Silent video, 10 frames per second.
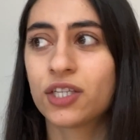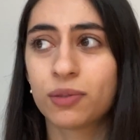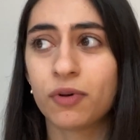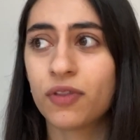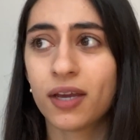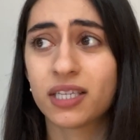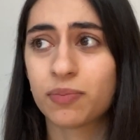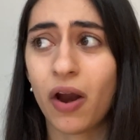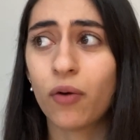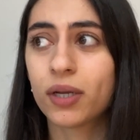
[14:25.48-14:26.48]
some of the
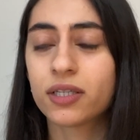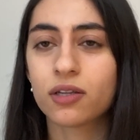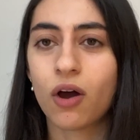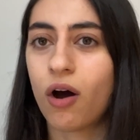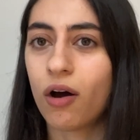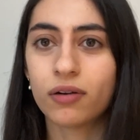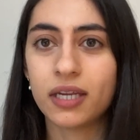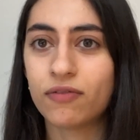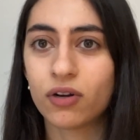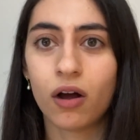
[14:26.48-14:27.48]
experiments aren't
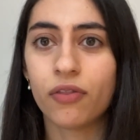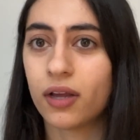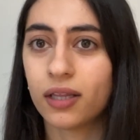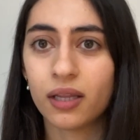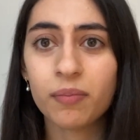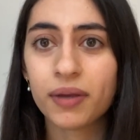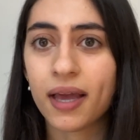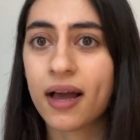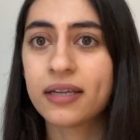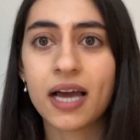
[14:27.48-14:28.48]
even on the
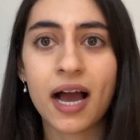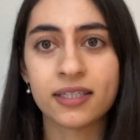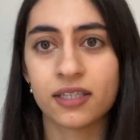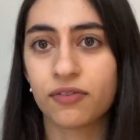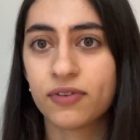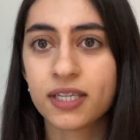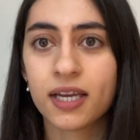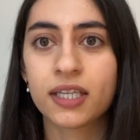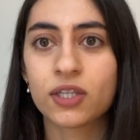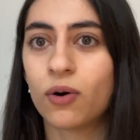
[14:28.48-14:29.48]
Olympiad, Isaac
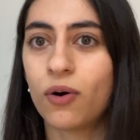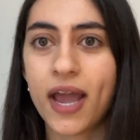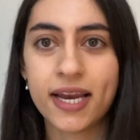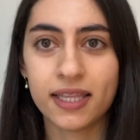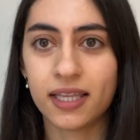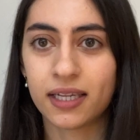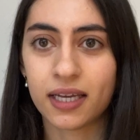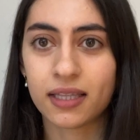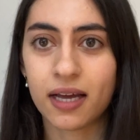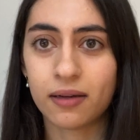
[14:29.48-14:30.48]
Physics or anything
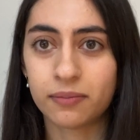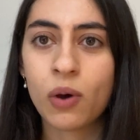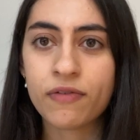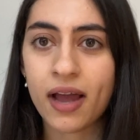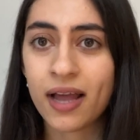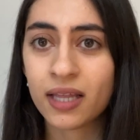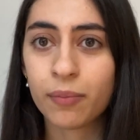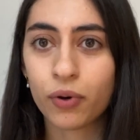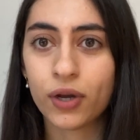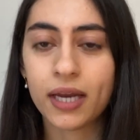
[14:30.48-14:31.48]
like that. However, at
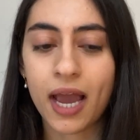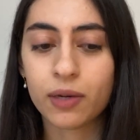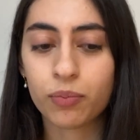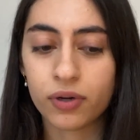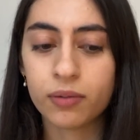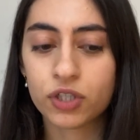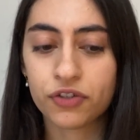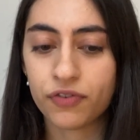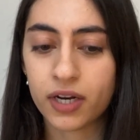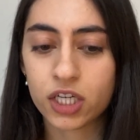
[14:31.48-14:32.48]
that point I'd pretty
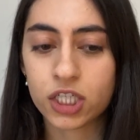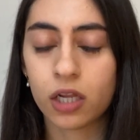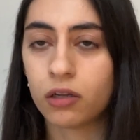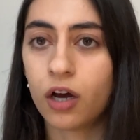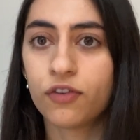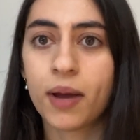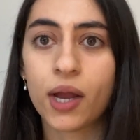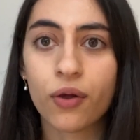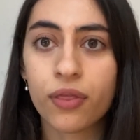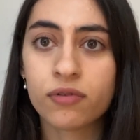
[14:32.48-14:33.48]
much finished a lot of my
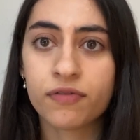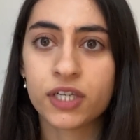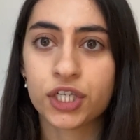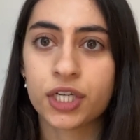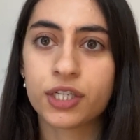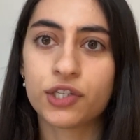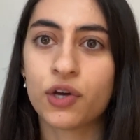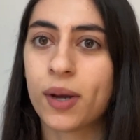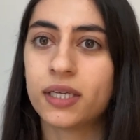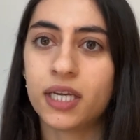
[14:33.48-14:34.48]
other revision
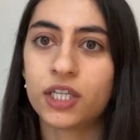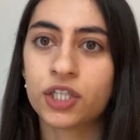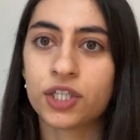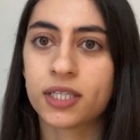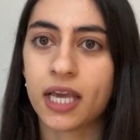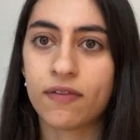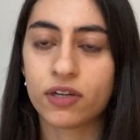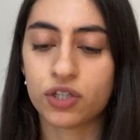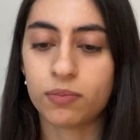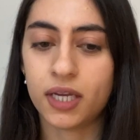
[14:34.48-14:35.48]
so my teacher just gave
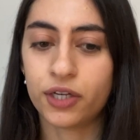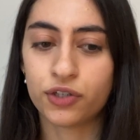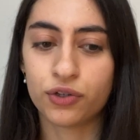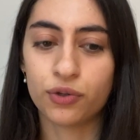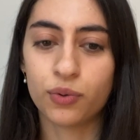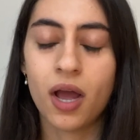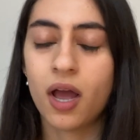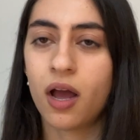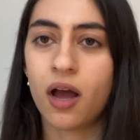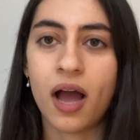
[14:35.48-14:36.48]
it to me to
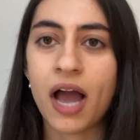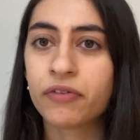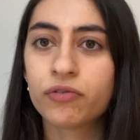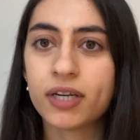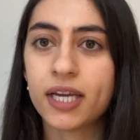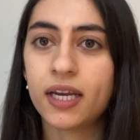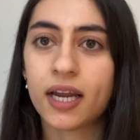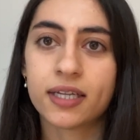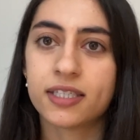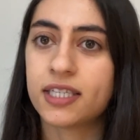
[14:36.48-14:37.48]
uh, have a read
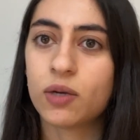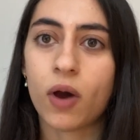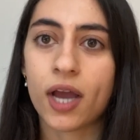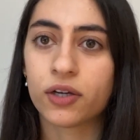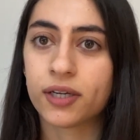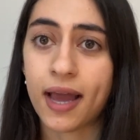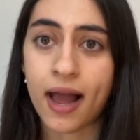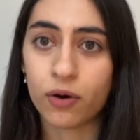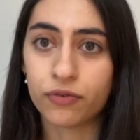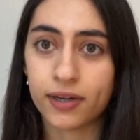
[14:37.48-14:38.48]
and see what I could get
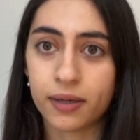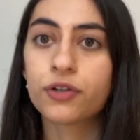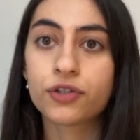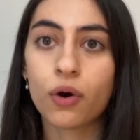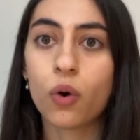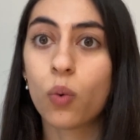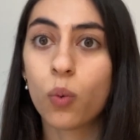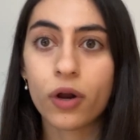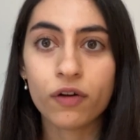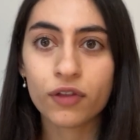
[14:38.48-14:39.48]
out of it. So
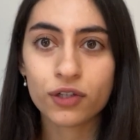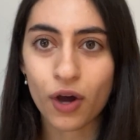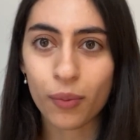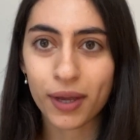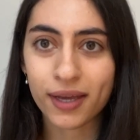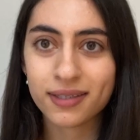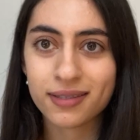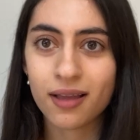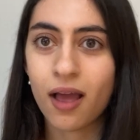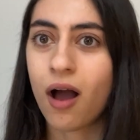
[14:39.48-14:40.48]
one of the topics